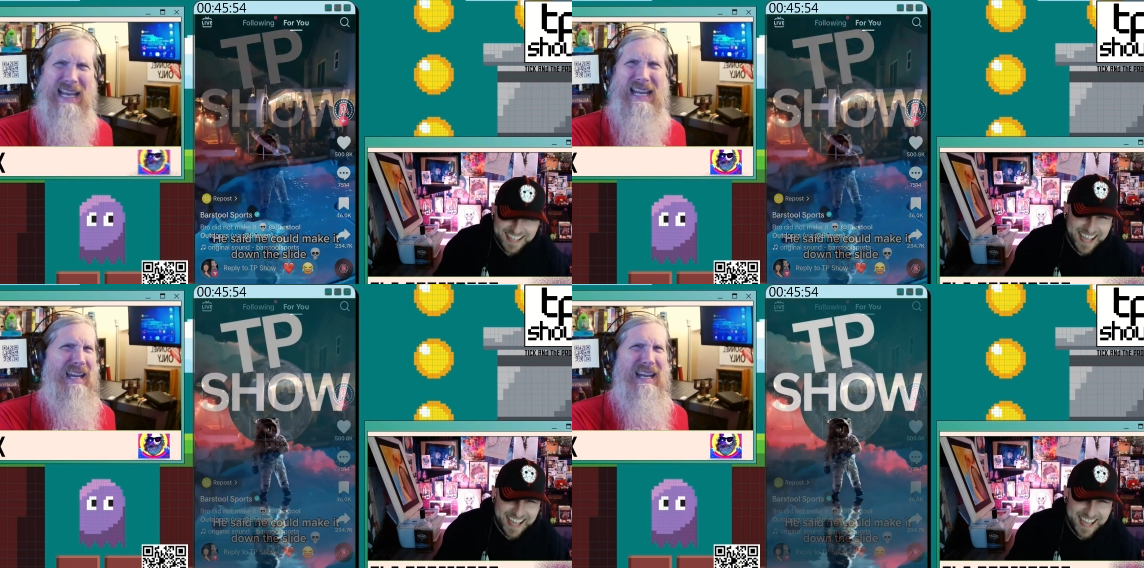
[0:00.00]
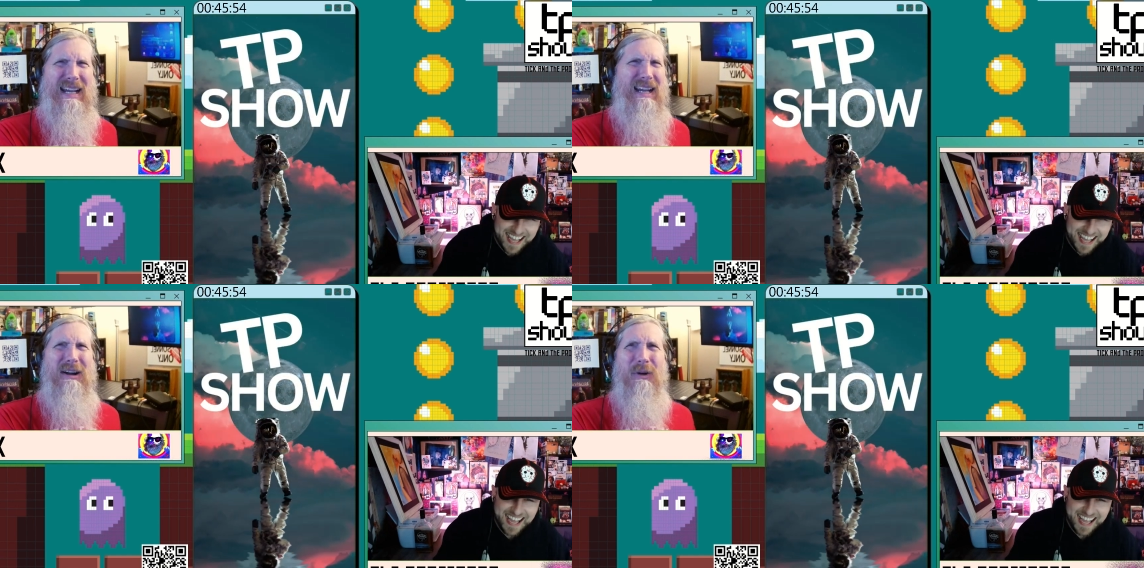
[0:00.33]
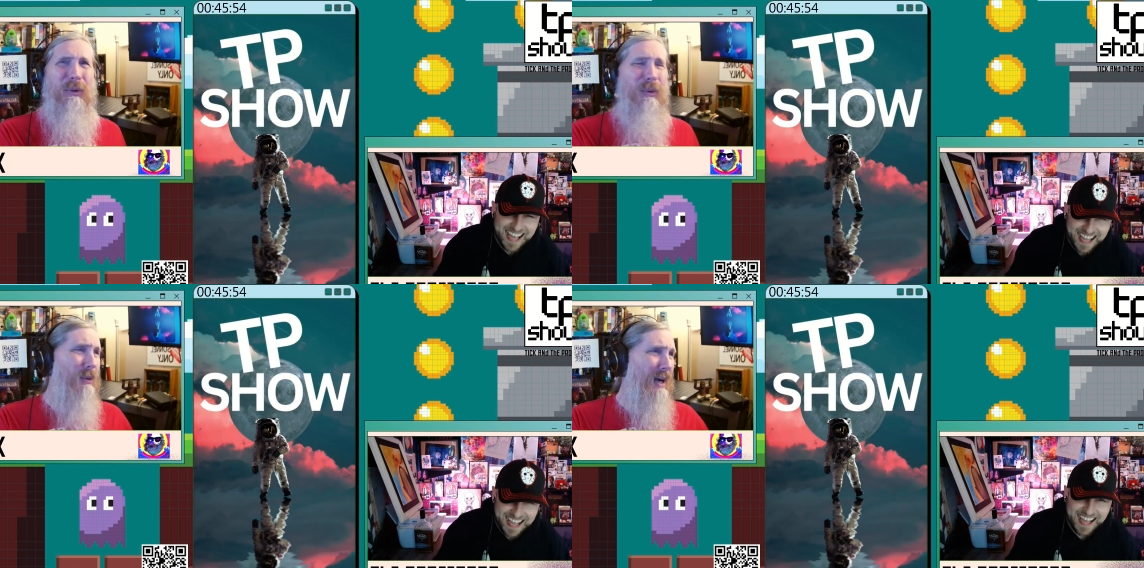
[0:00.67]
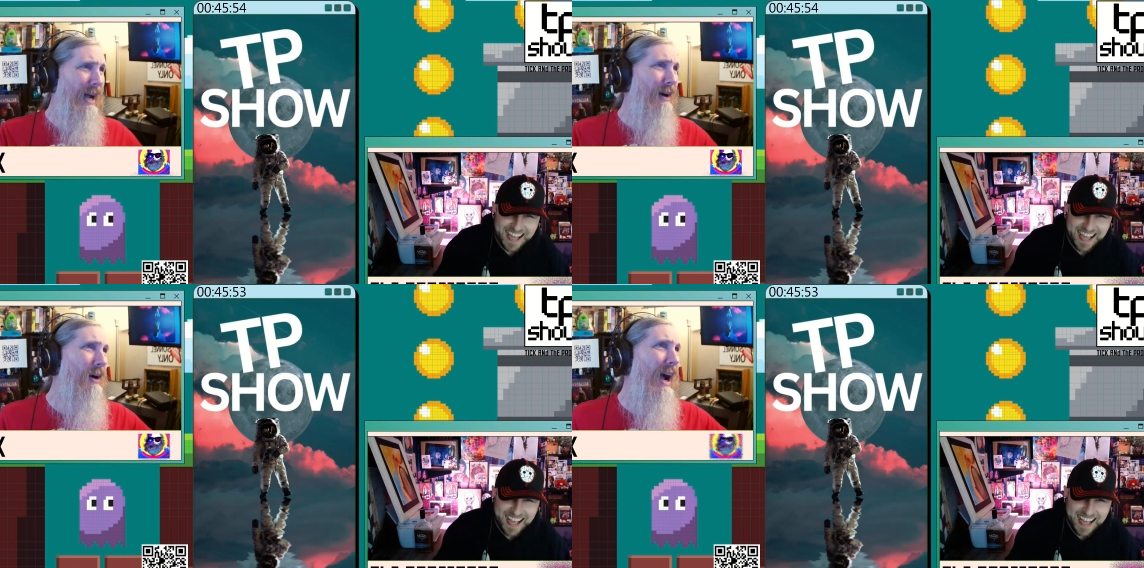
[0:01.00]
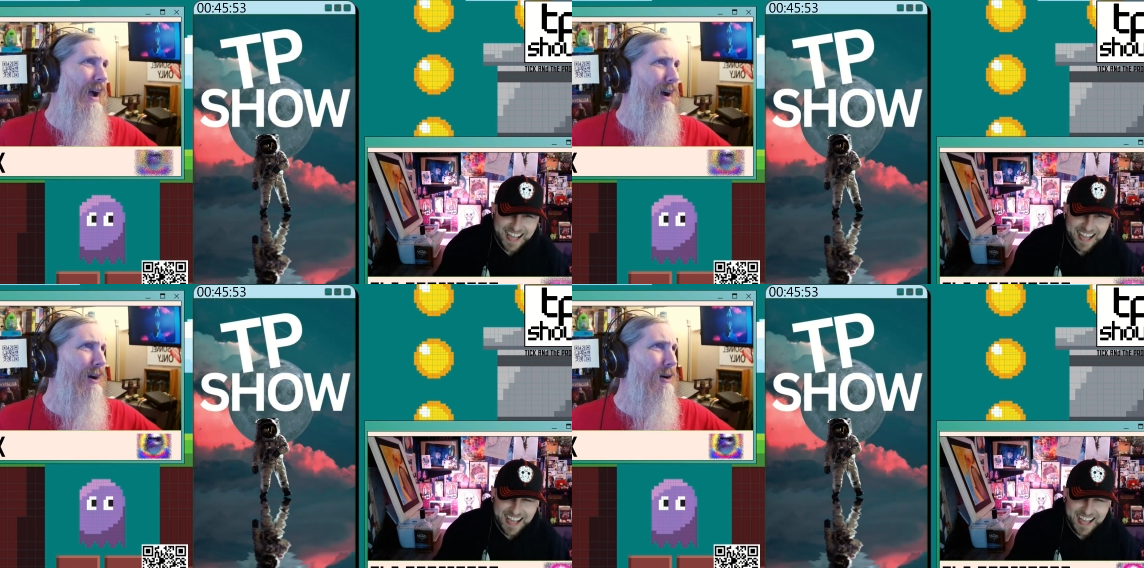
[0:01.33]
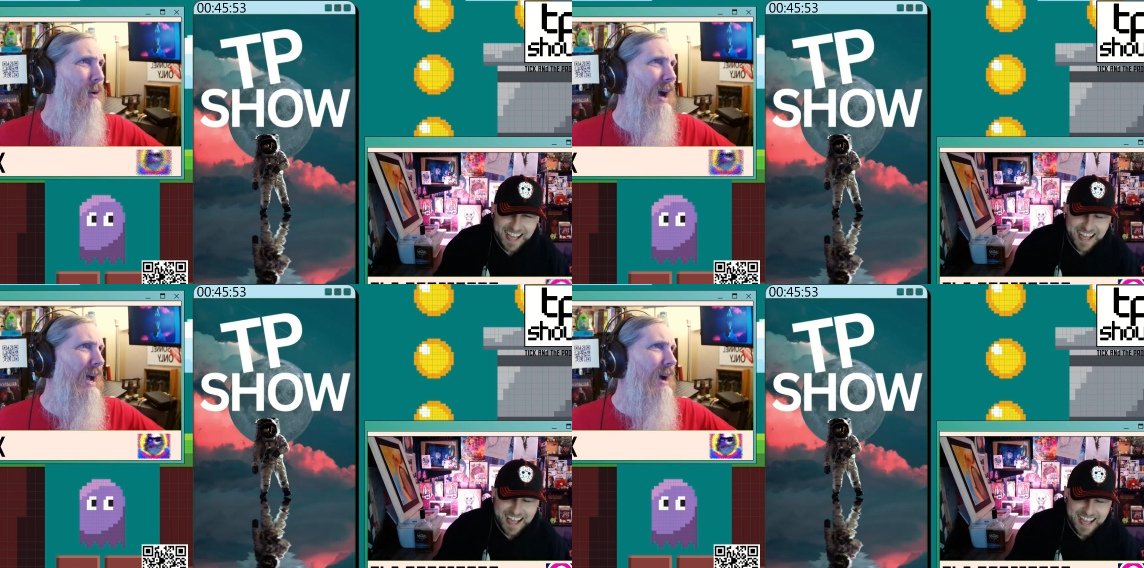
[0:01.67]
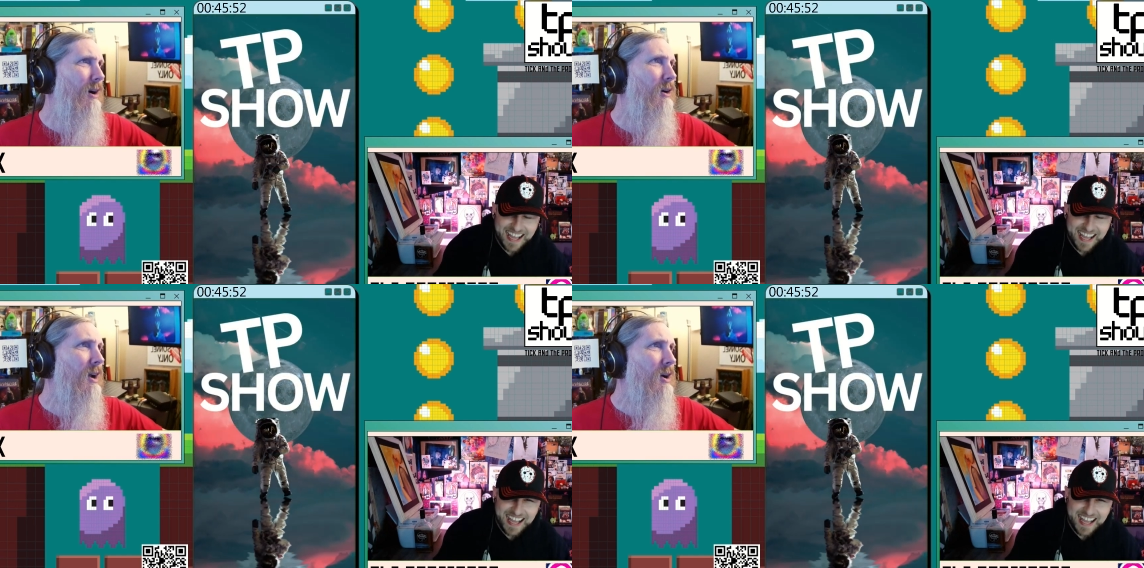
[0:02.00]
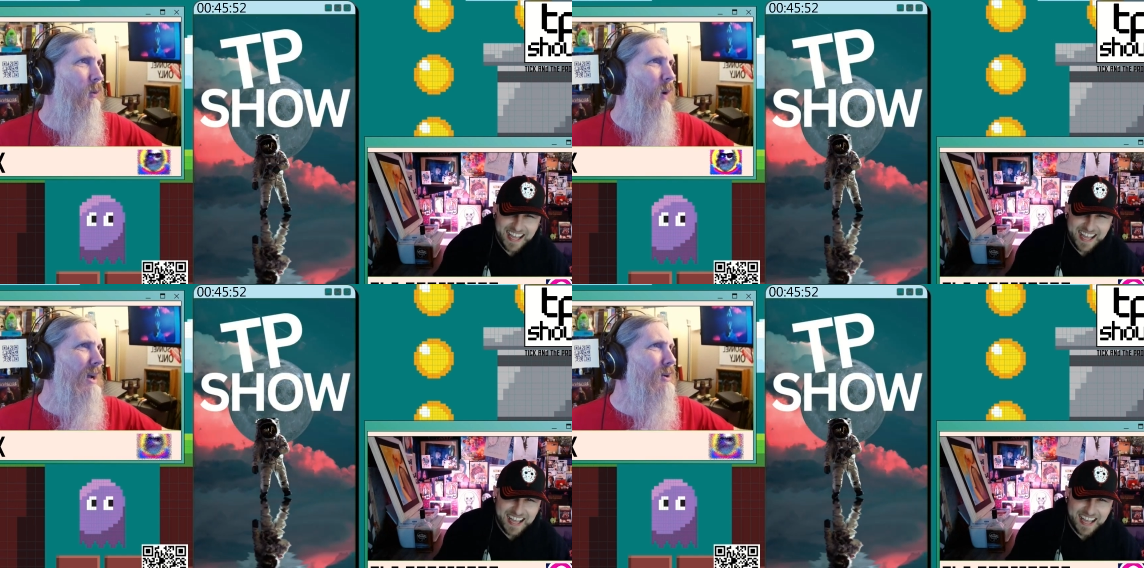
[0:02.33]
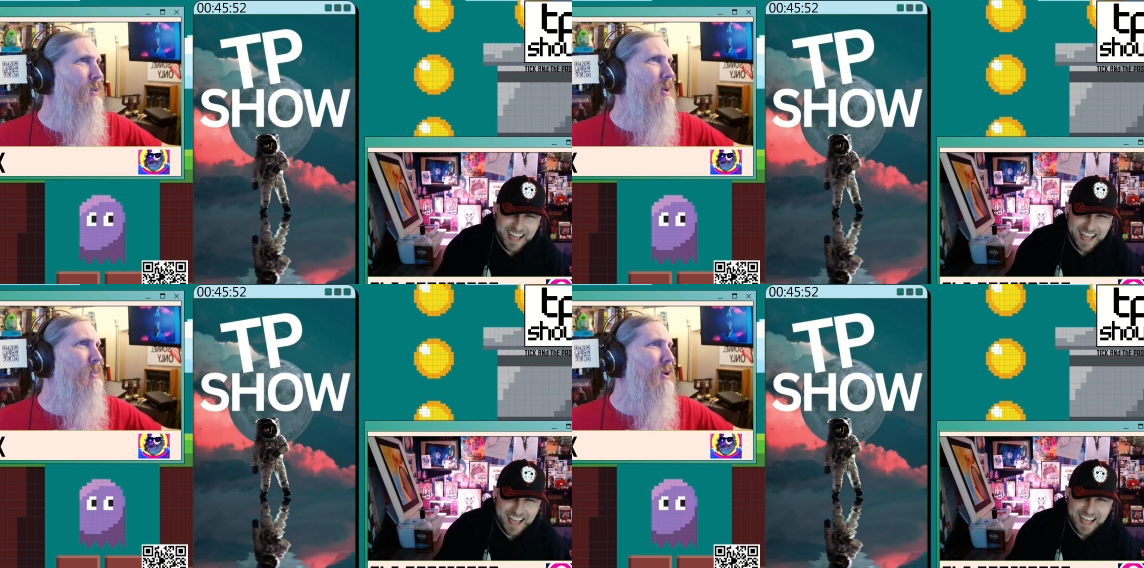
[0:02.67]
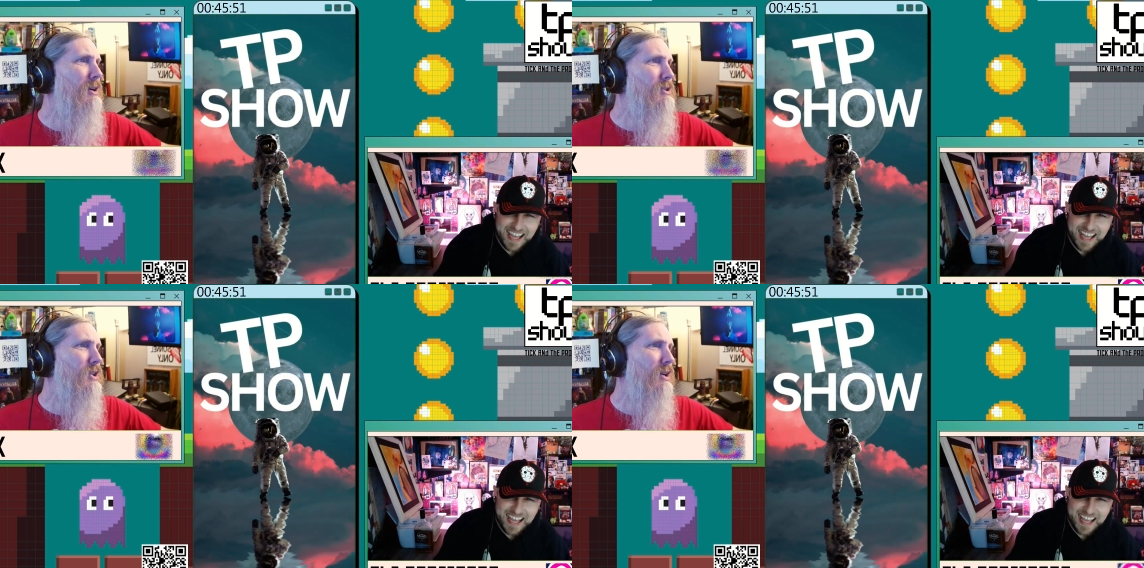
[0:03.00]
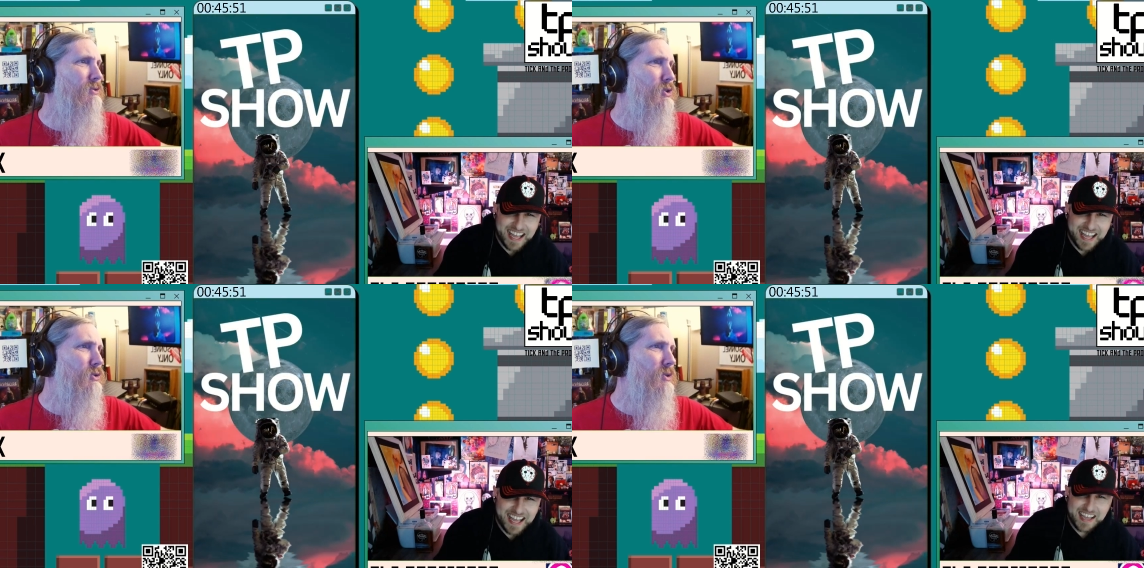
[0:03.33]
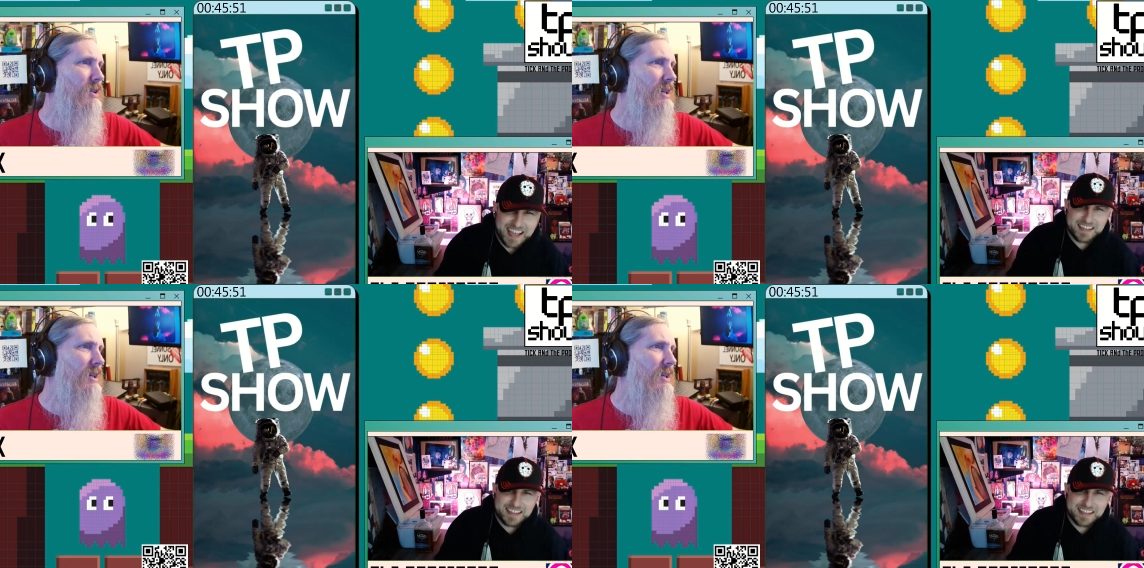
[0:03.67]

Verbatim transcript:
Speaker 1: Yeah. Ow, ow, ow, ow! Why do we put ourselves through